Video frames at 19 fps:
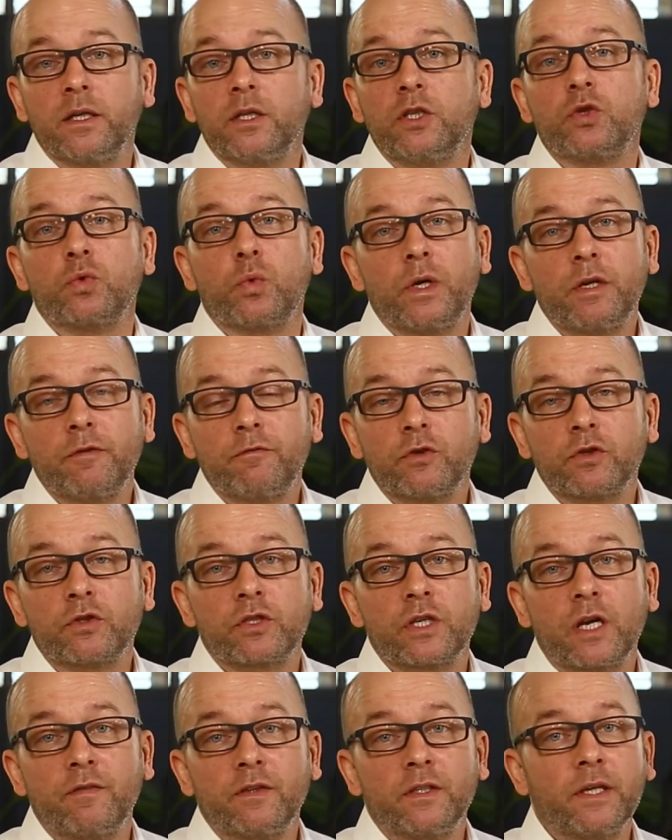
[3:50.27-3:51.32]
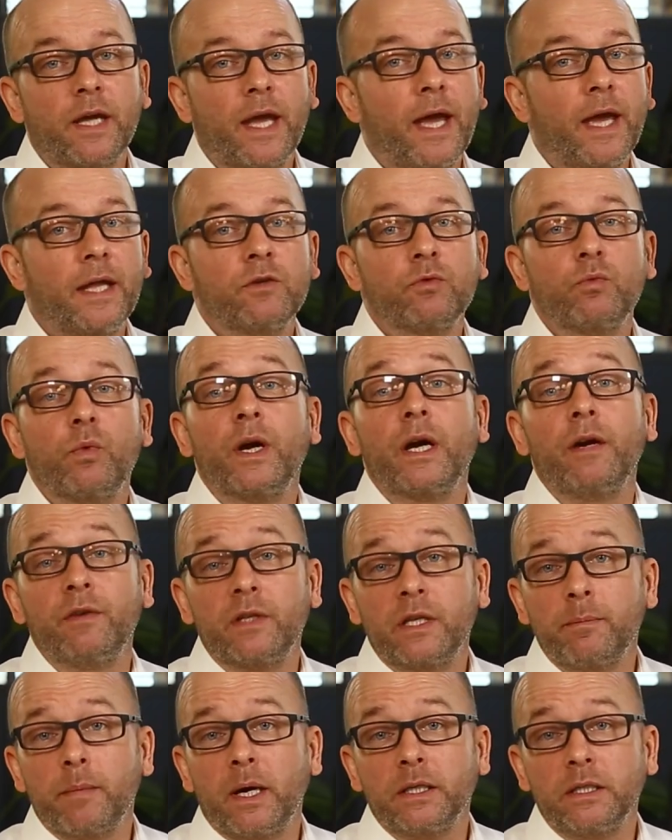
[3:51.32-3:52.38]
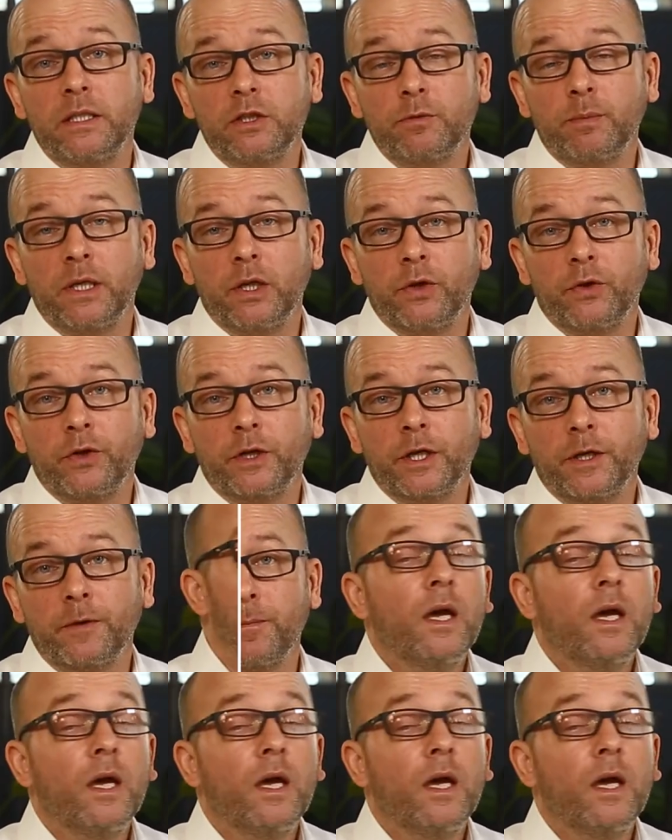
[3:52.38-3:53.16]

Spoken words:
24/7, and wherever they might need to be learning.